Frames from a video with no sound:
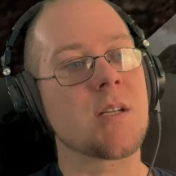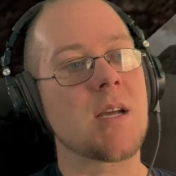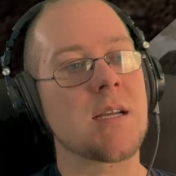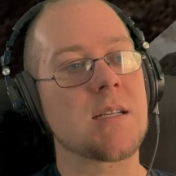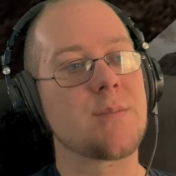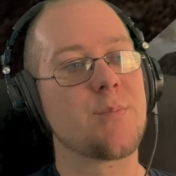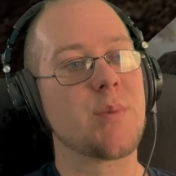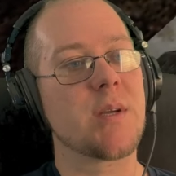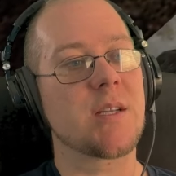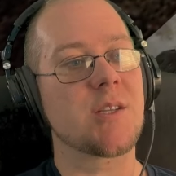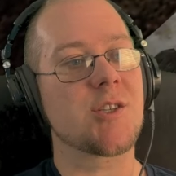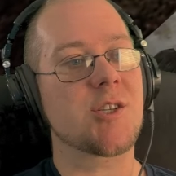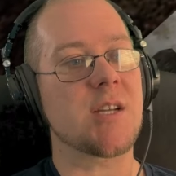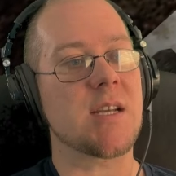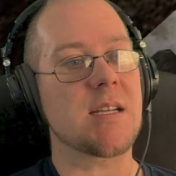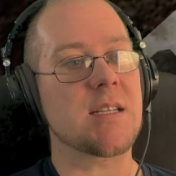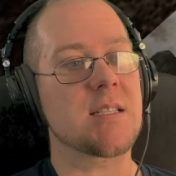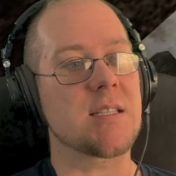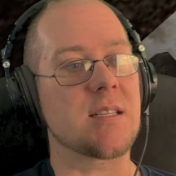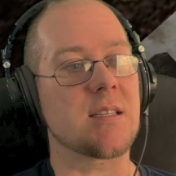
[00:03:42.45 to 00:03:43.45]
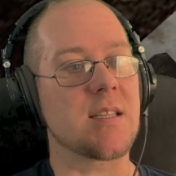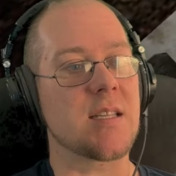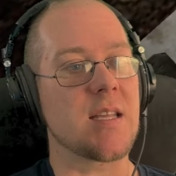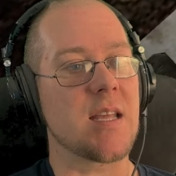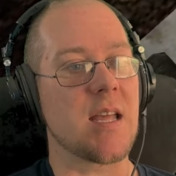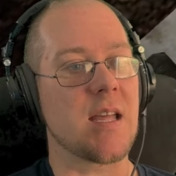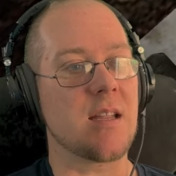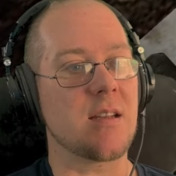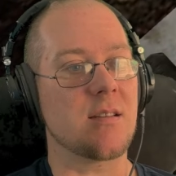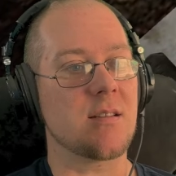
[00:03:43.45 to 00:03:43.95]
a nice big chest at
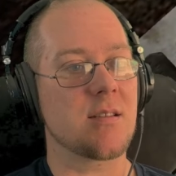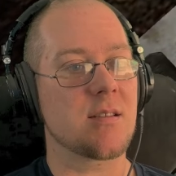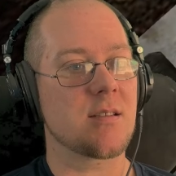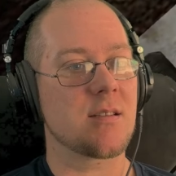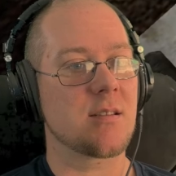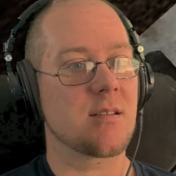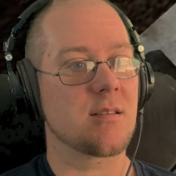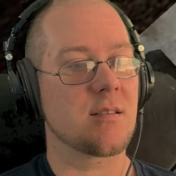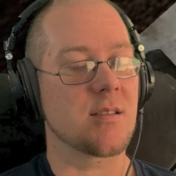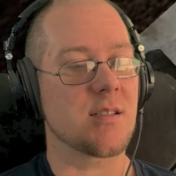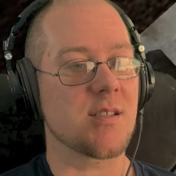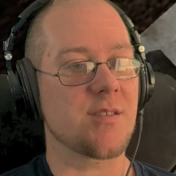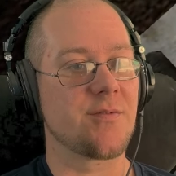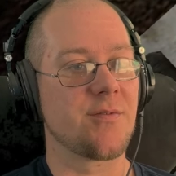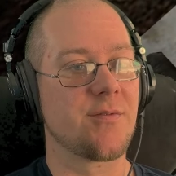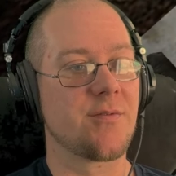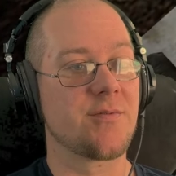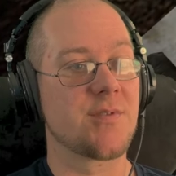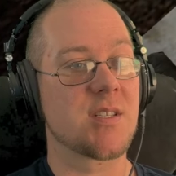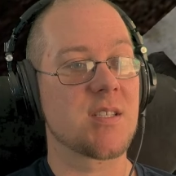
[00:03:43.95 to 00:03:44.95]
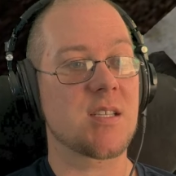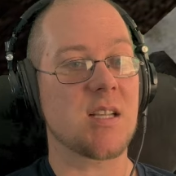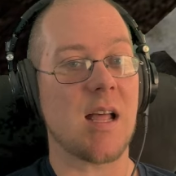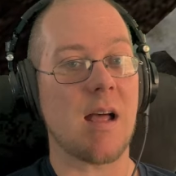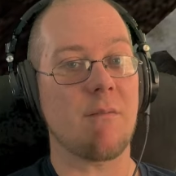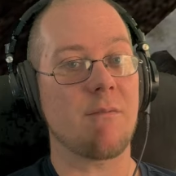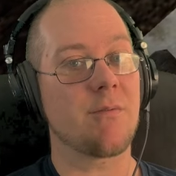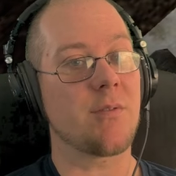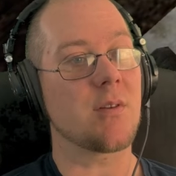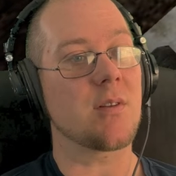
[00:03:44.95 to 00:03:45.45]
the end. It's
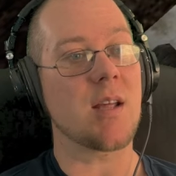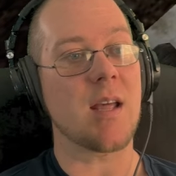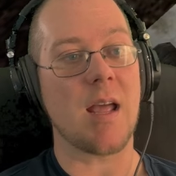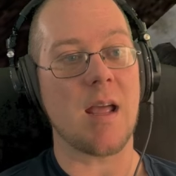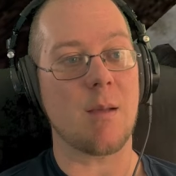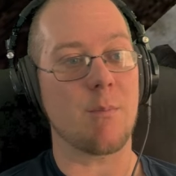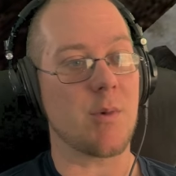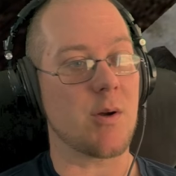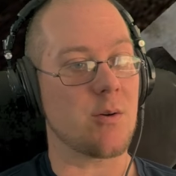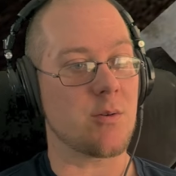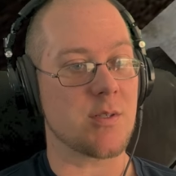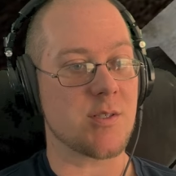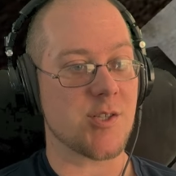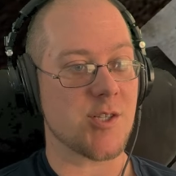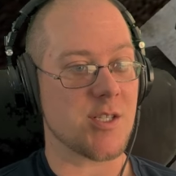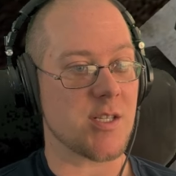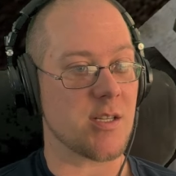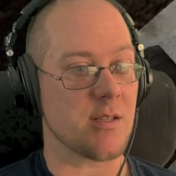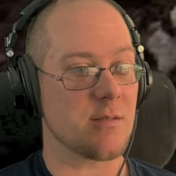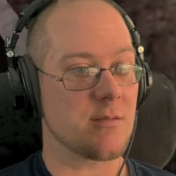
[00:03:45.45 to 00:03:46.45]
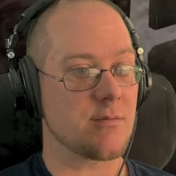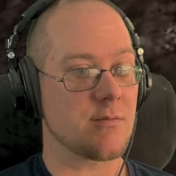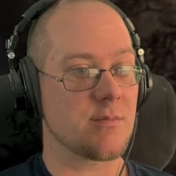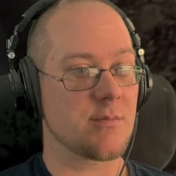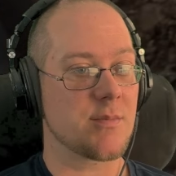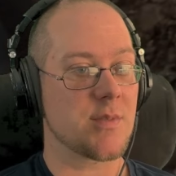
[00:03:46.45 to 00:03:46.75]
flat full of ammo and shit.